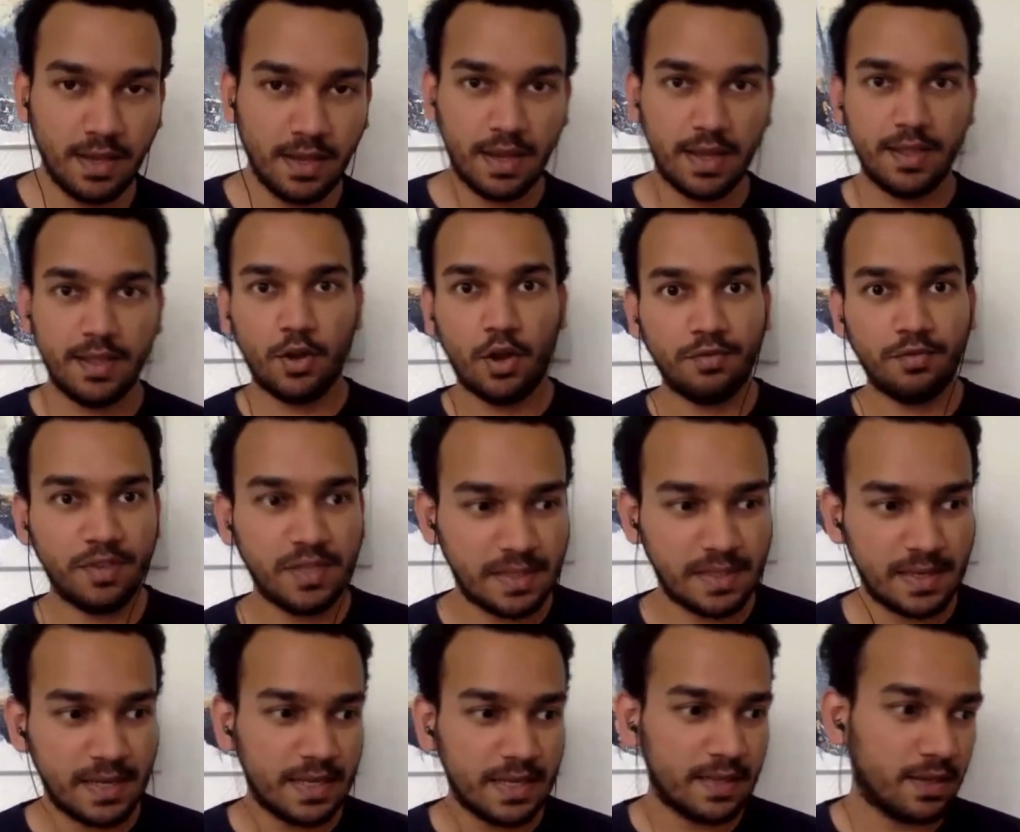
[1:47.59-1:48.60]
And then
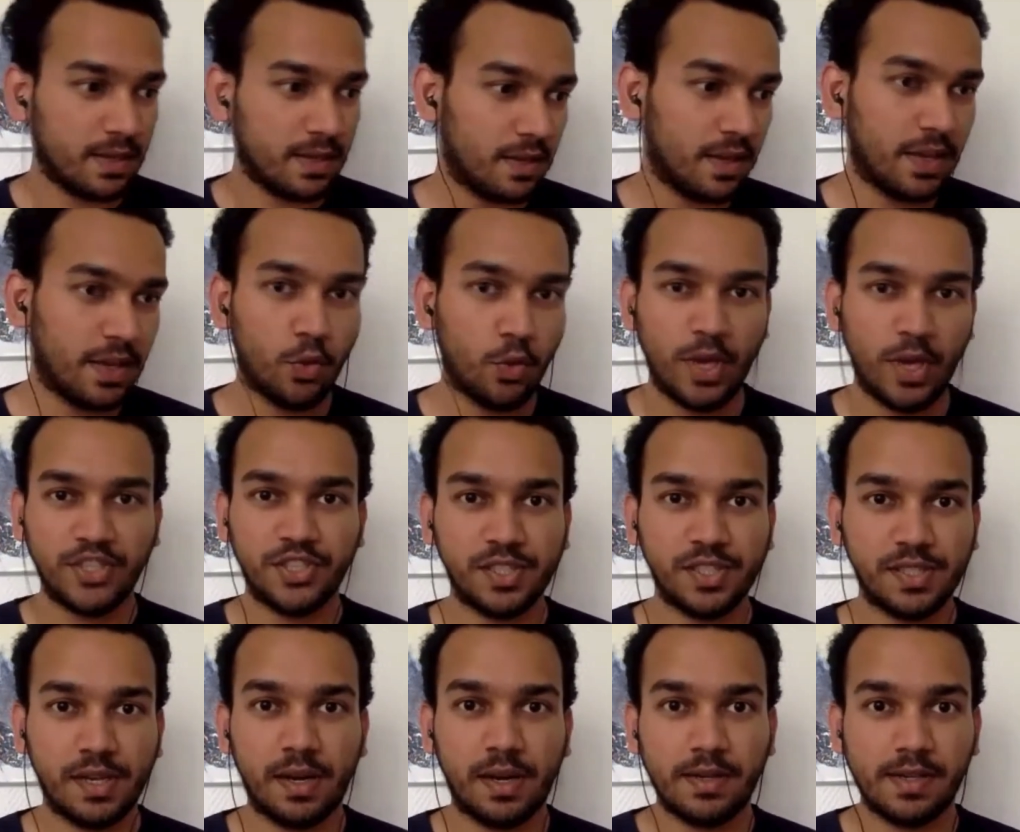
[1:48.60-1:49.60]
obviously the innovations
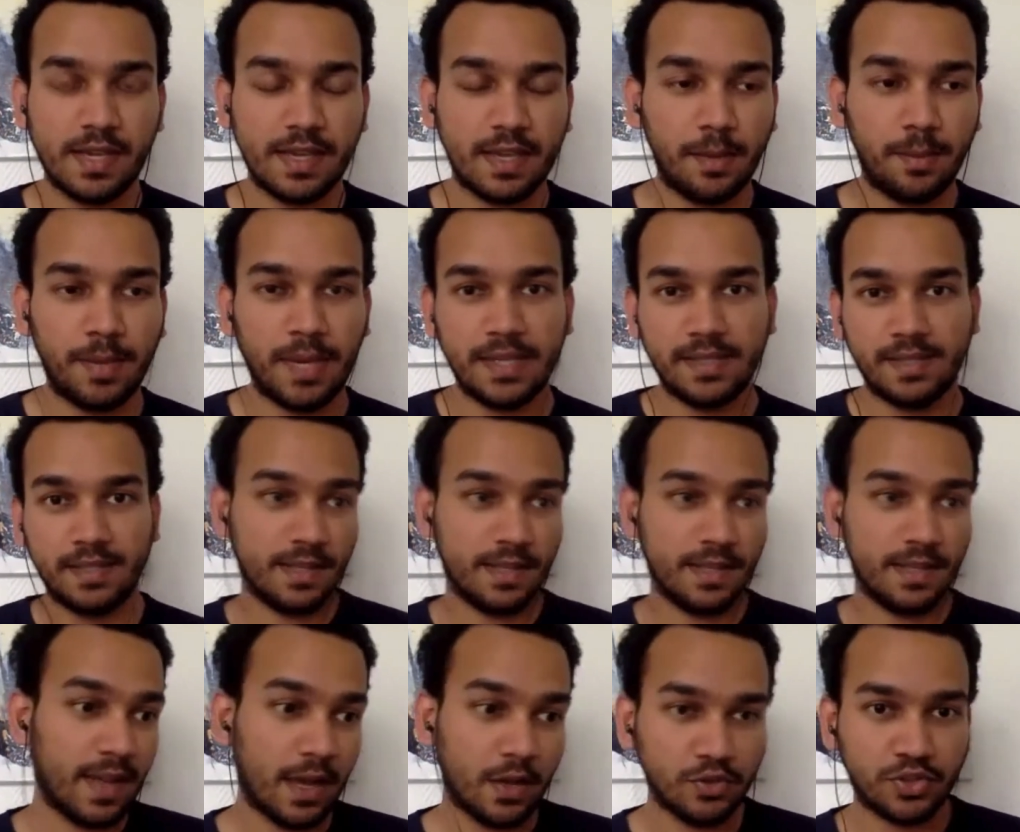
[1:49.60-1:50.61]
that are taking place in the
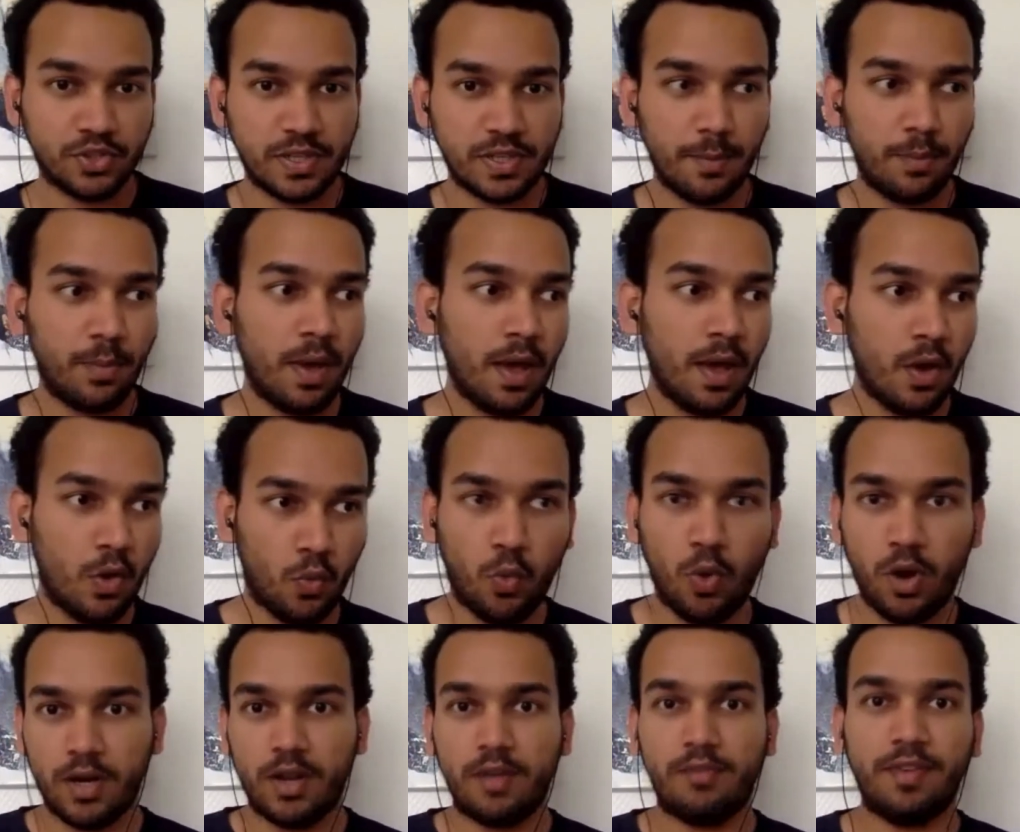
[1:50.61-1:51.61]
downstream.
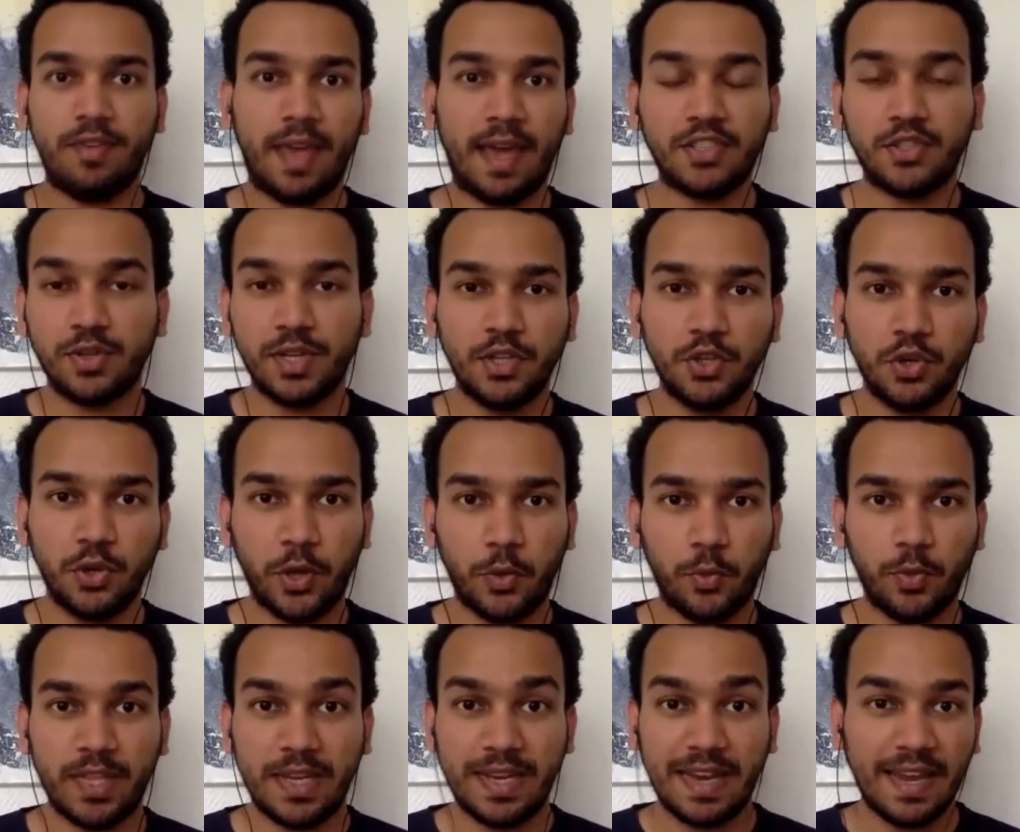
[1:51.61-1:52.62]
What are we actually doing
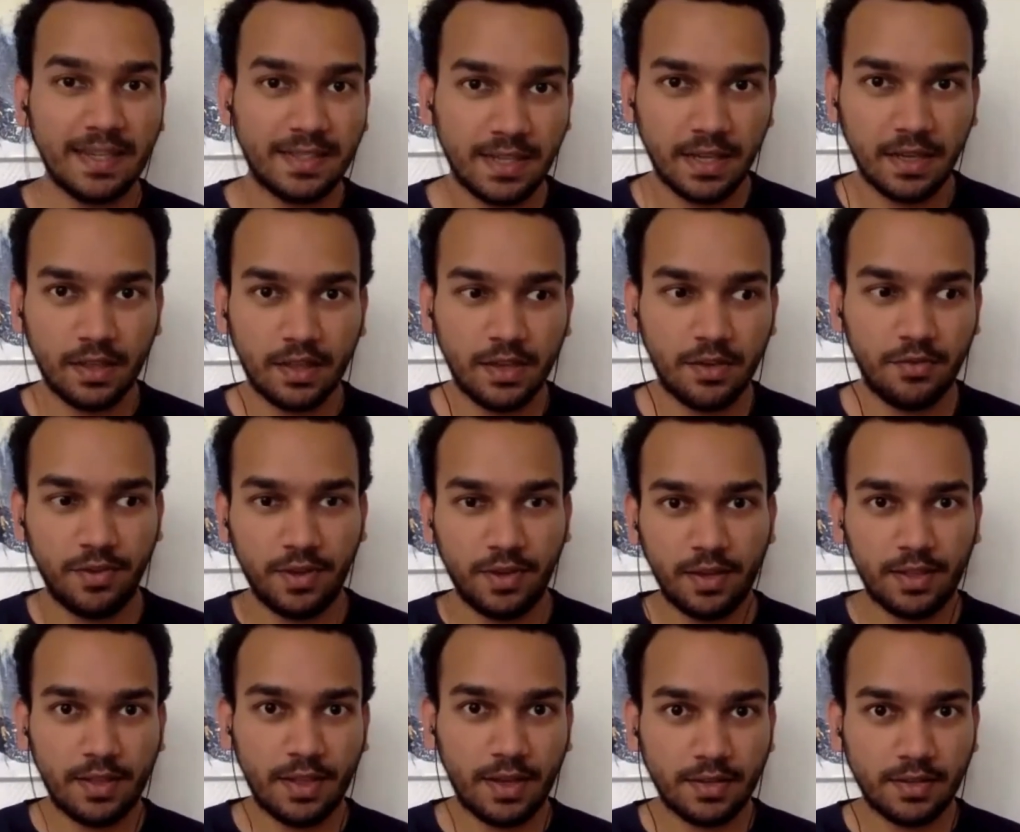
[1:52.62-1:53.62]
with the data that
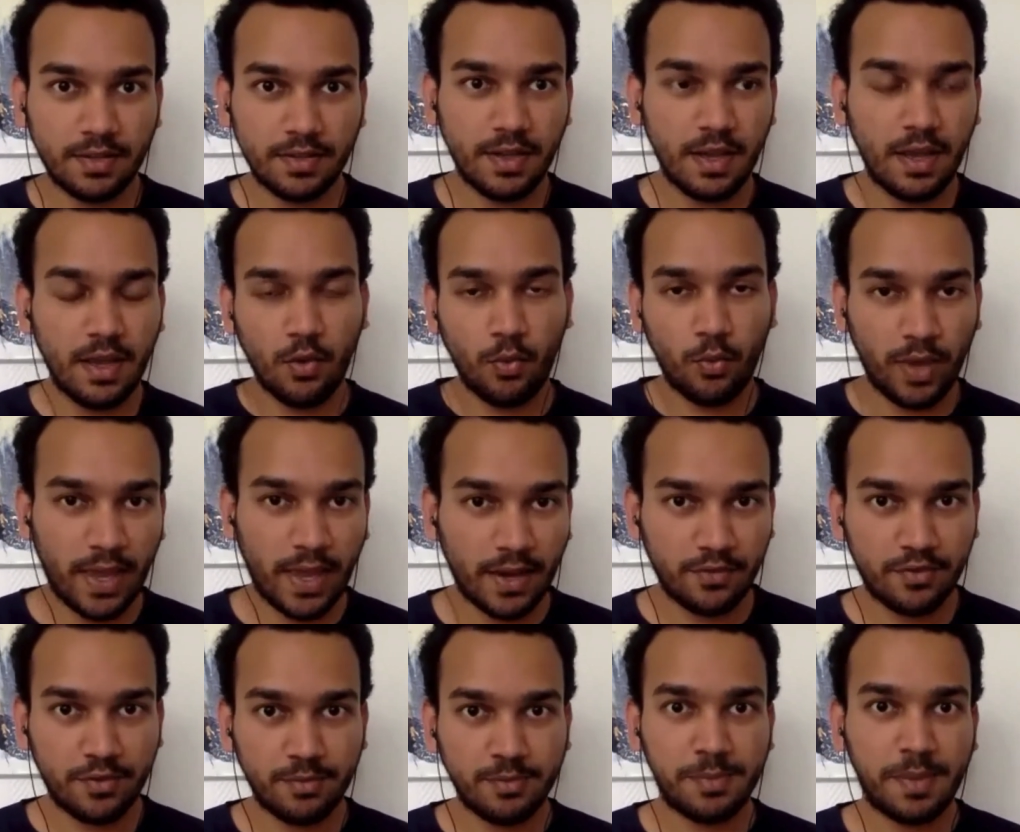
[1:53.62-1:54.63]
we get
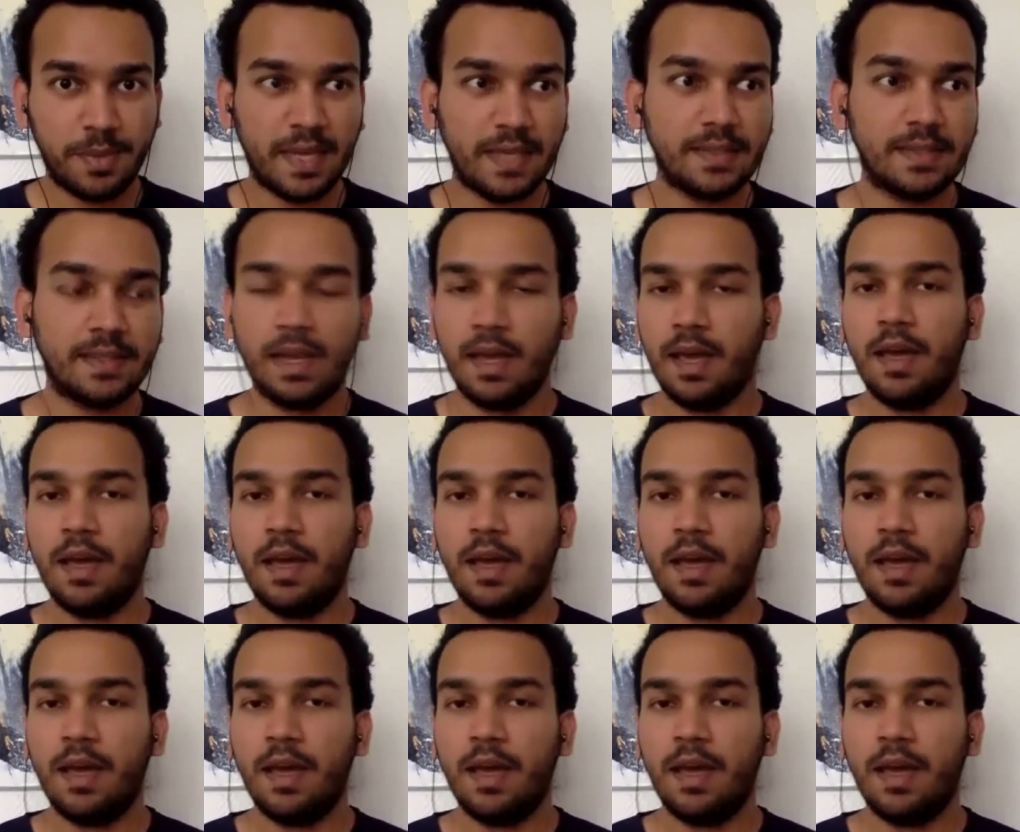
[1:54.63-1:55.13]
from space?